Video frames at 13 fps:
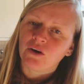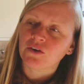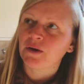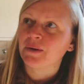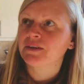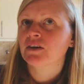
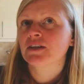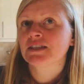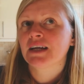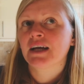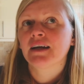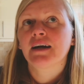Although I've got to
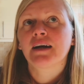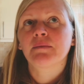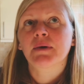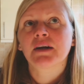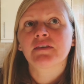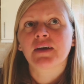say, I
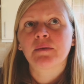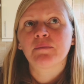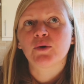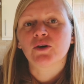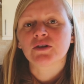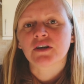am kind of getting
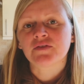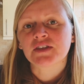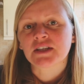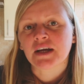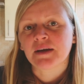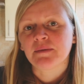bored of
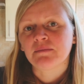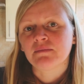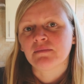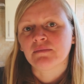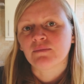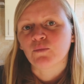the
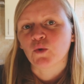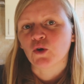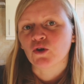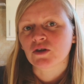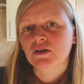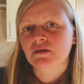same
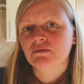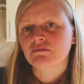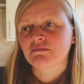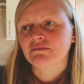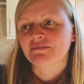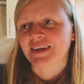walks.
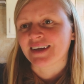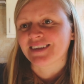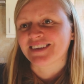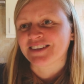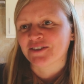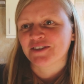
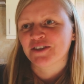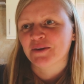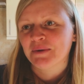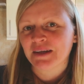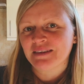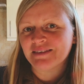Like, there's only so
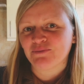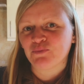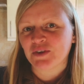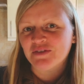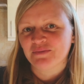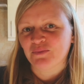many
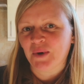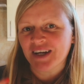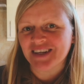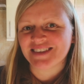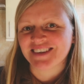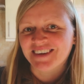different
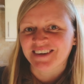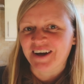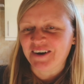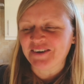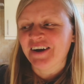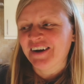ways you can
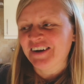go,